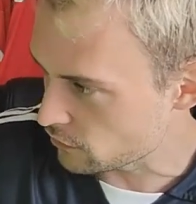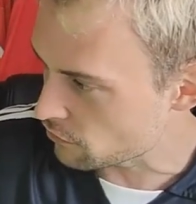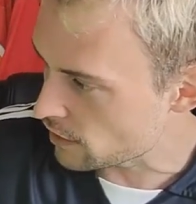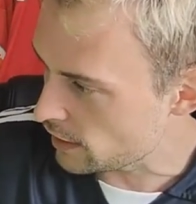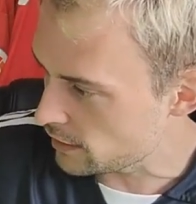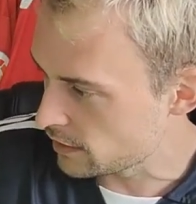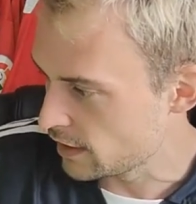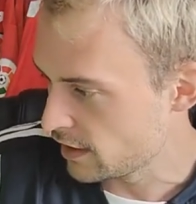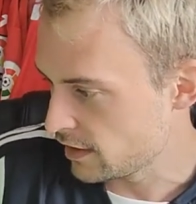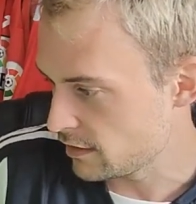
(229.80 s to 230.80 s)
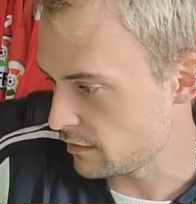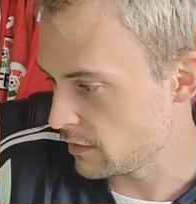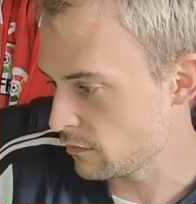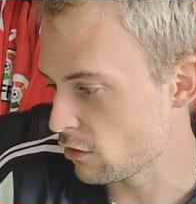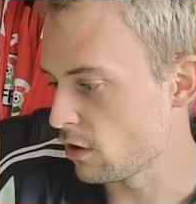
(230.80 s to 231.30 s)
great. You've
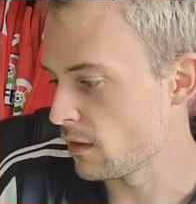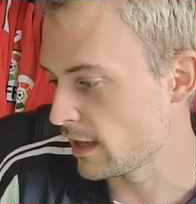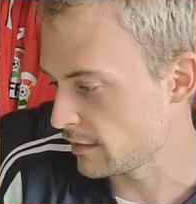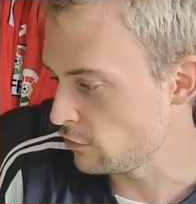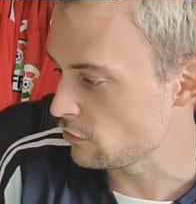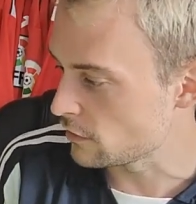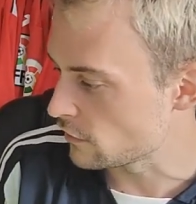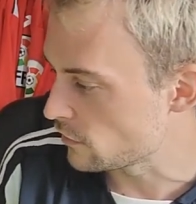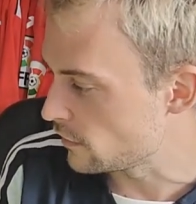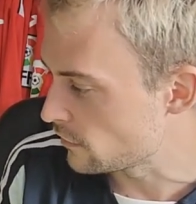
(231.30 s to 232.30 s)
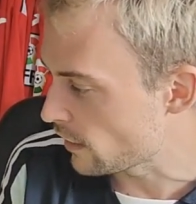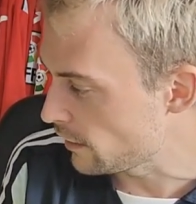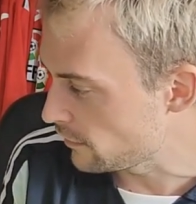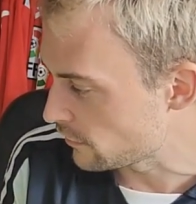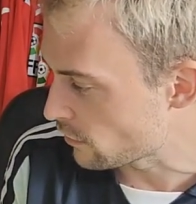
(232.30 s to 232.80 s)
even got, like, usually the, the
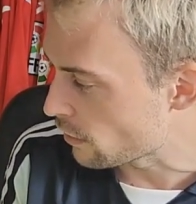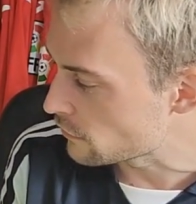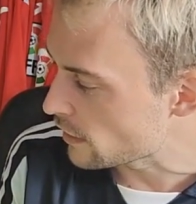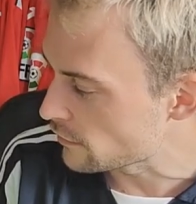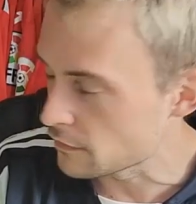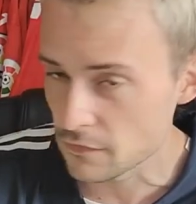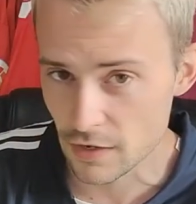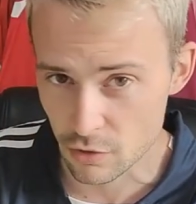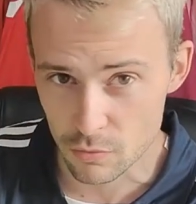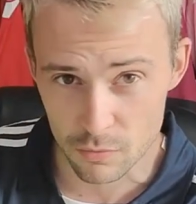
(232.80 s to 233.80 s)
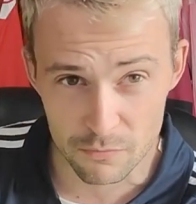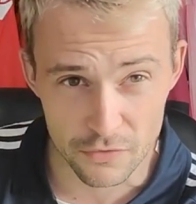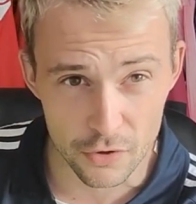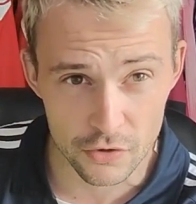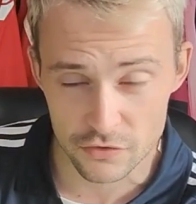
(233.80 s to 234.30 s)
sizing sort of starts to fade
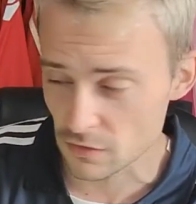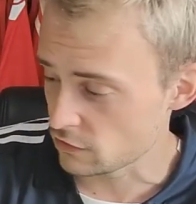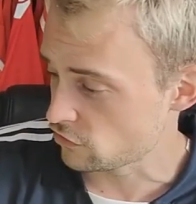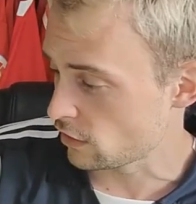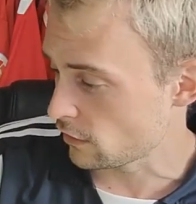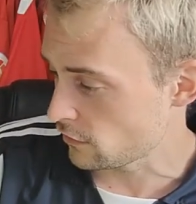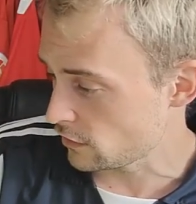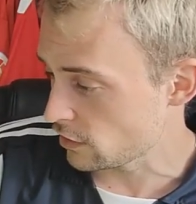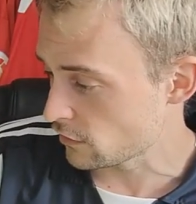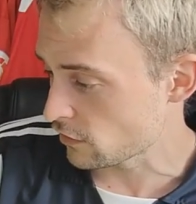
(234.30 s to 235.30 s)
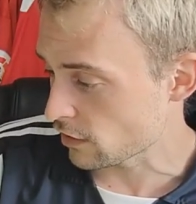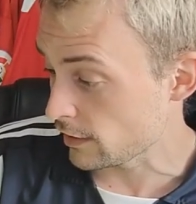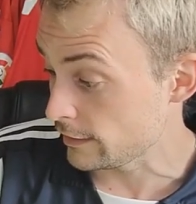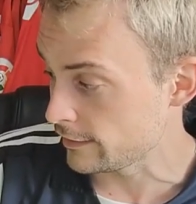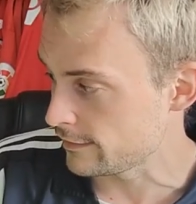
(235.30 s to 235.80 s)
first on these shirts, and you can sort of
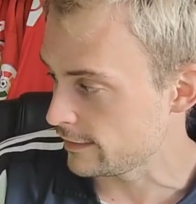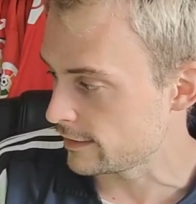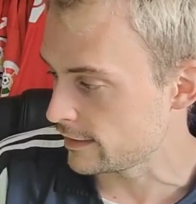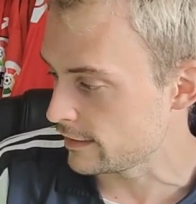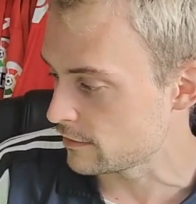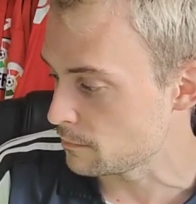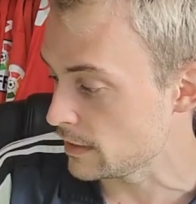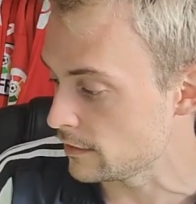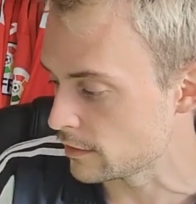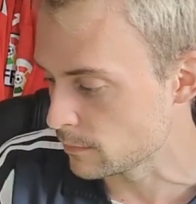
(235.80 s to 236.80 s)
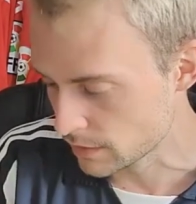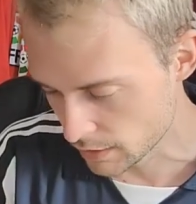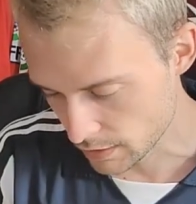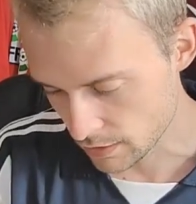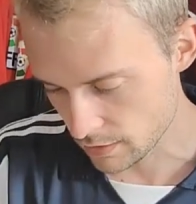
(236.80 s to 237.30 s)
clearly see that it is a medium.
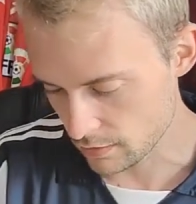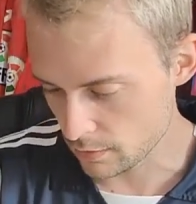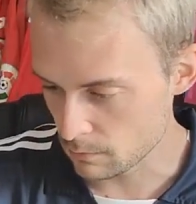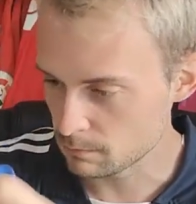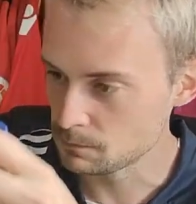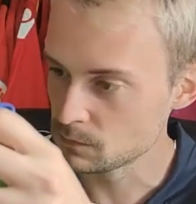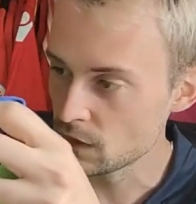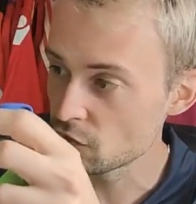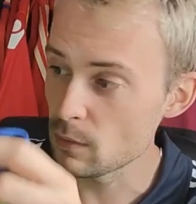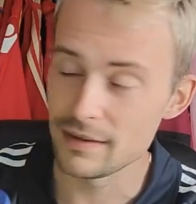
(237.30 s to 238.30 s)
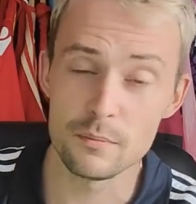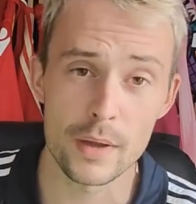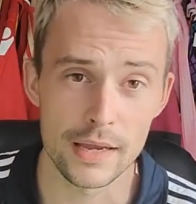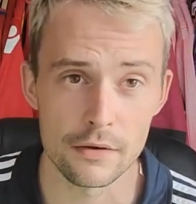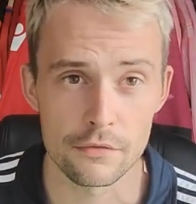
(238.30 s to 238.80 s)
Um, so I did
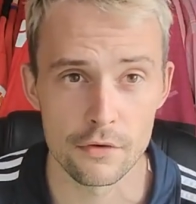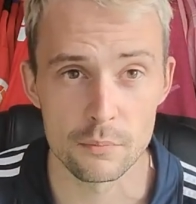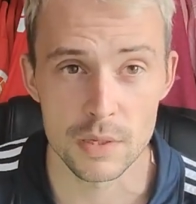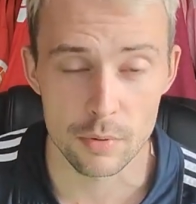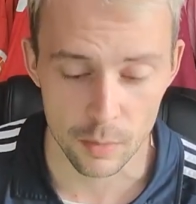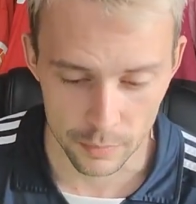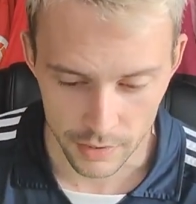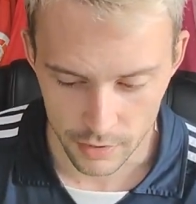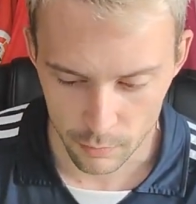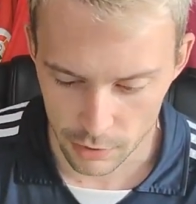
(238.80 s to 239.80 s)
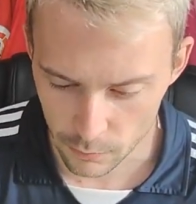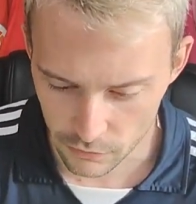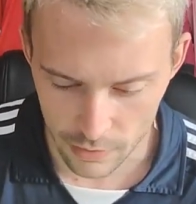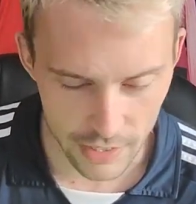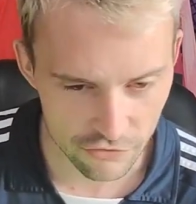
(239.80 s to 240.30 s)
buy it from Depop. When it comes
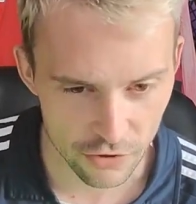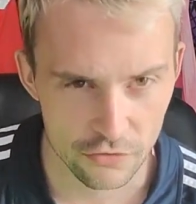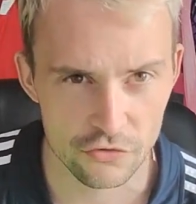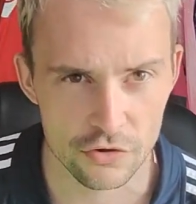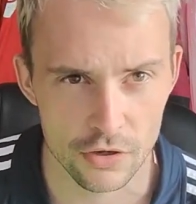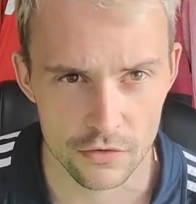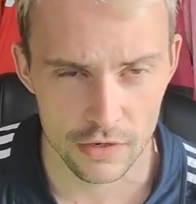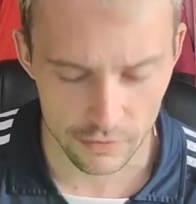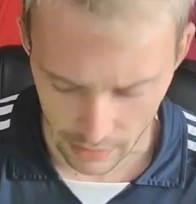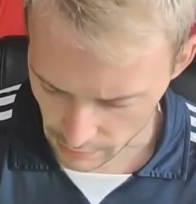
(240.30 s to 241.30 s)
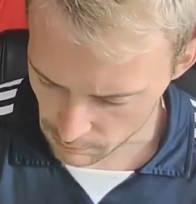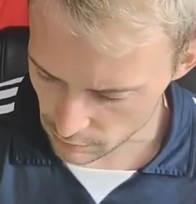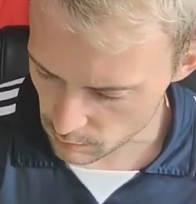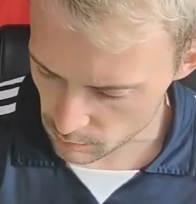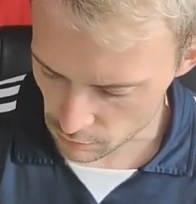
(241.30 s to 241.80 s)
to, like, Chelsea shirts, I, I am a
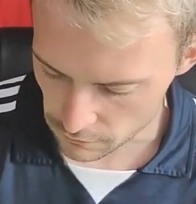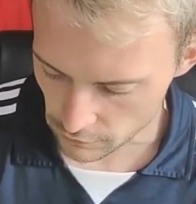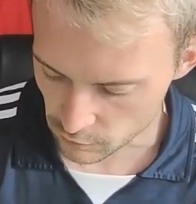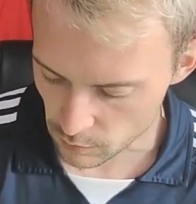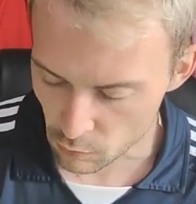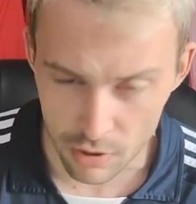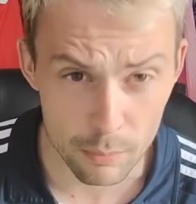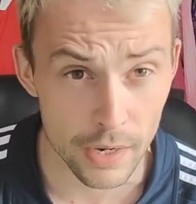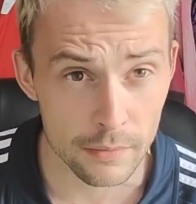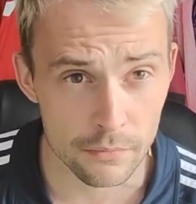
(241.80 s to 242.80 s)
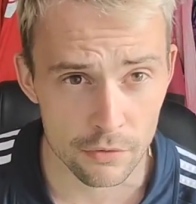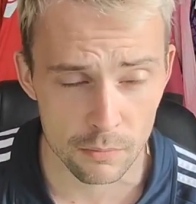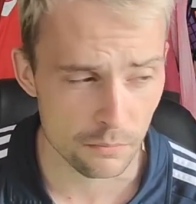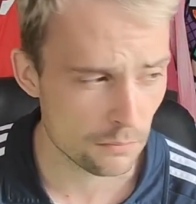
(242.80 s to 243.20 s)
little bit more flexible where I buy them from,